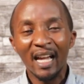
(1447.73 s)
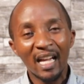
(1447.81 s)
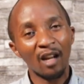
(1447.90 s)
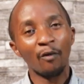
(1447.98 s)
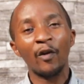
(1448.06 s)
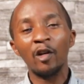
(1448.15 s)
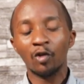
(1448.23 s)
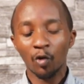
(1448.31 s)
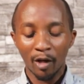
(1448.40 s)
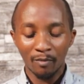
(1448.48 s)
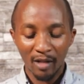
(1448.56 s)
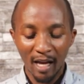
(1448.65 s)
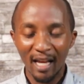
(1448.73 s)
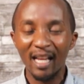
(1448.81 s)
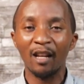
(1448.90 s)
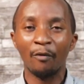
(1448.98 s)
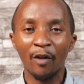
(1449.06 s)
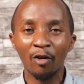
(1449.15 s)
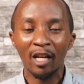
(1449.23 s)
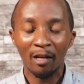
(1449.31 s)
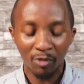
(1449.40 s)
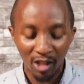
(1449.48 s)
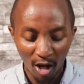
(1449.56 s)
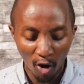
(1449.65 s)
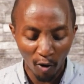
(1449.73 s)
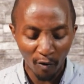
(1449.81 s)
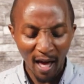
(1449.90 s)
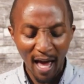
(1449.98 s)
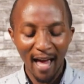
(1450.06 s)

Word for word: he revealed, to him, uh, he revealed himself